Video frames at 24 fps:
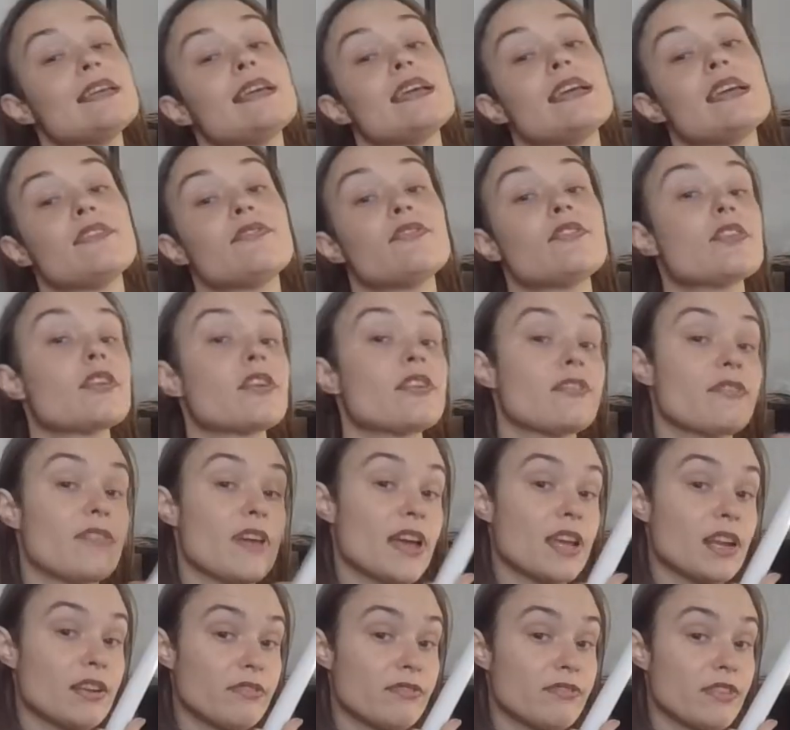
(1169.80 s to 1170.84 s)
If you're a
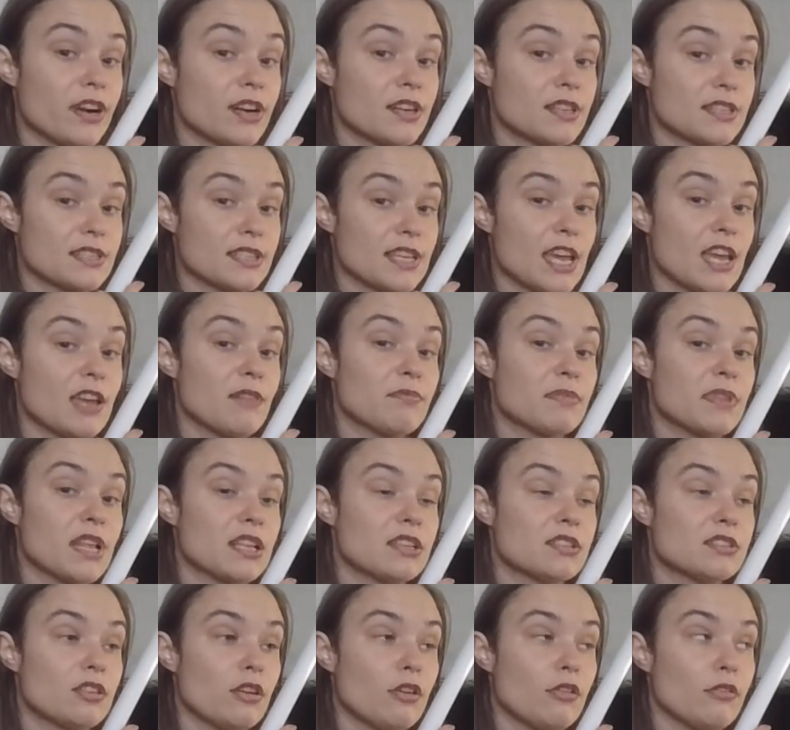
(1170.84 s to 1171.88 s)
fan of Farscape,
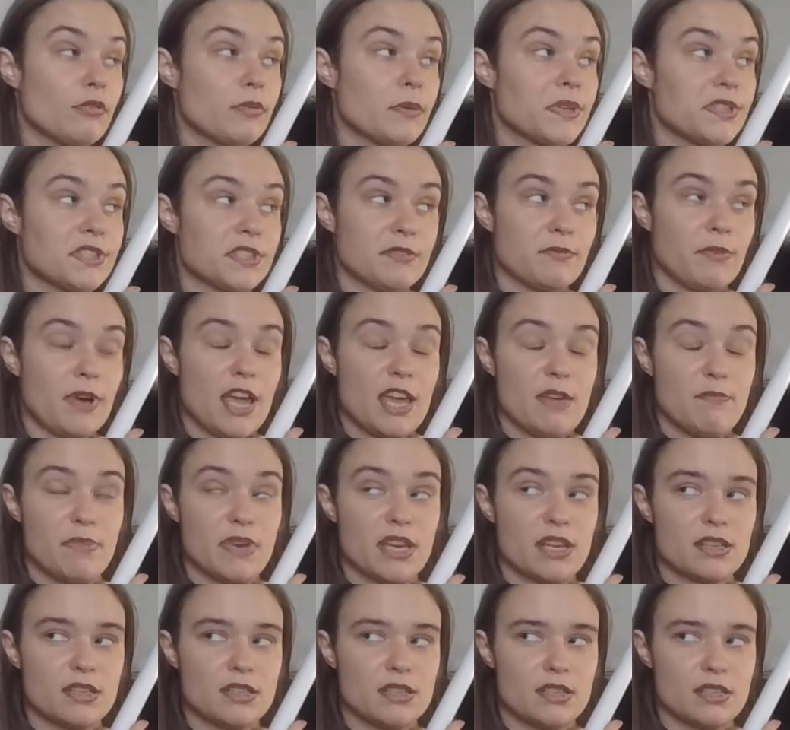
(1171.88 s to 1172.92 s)
that's the whole reason why I
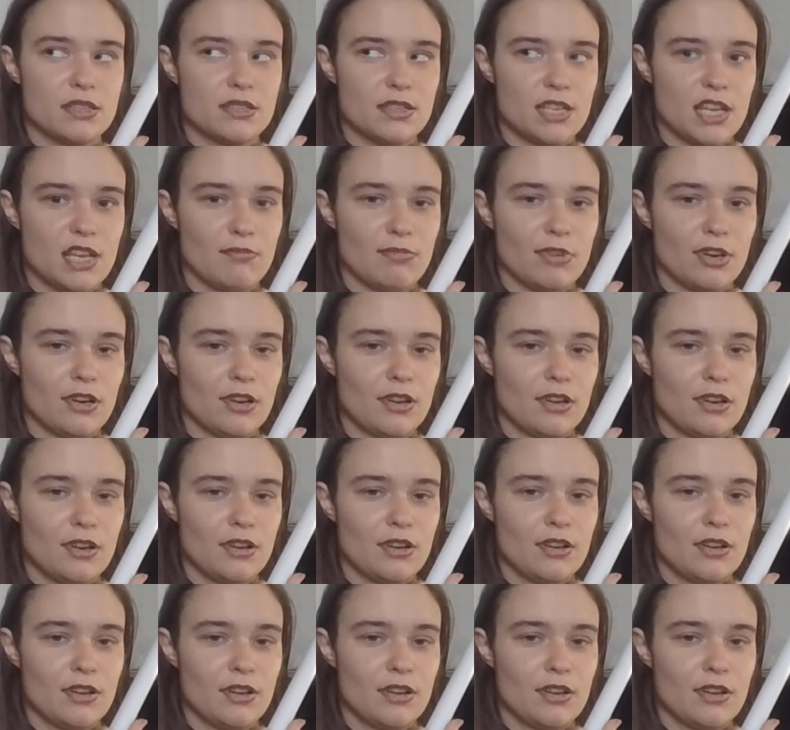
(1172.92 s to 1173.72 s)
picked this saber.